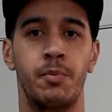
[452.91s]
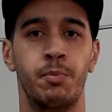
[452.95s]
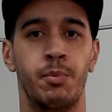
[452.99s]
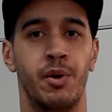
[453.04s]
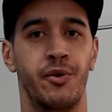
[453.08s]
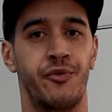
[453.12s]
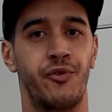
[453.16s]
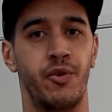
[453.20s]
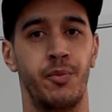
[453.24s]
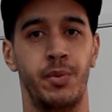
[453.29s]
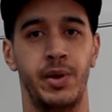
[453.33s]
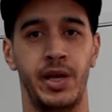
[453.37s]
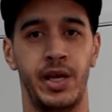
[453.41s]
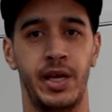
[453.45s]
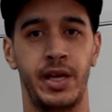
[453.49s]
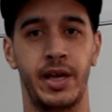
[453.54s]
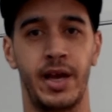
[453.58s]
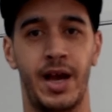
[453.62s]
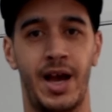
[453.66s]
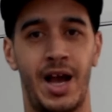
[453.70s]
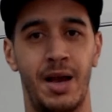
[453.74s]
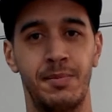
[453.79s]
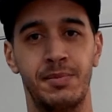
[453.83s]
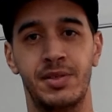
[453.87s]
But for
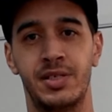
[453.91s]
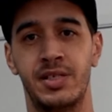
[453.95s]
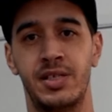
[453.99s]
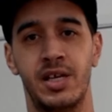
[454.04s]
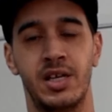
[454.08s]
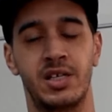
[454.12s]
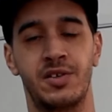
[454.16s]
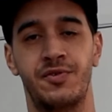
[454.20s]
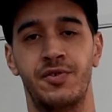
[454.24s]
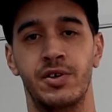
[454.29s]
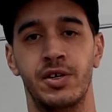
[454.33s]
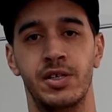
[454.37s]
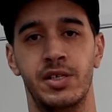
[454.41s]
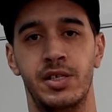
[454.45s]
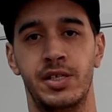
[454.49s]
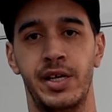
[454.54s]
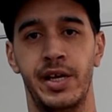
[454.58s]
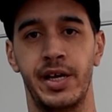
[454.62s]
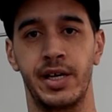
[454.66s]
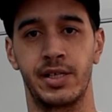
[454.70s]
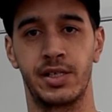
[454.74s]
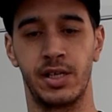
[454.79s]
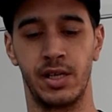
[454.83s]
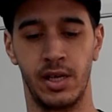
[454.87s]
me, I'm
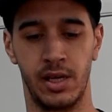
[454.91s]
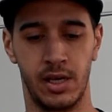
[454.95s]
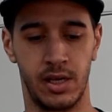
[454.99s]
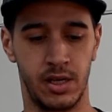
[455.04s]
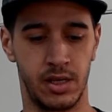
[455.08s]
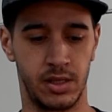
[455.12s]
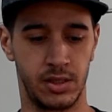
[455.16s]
6'6".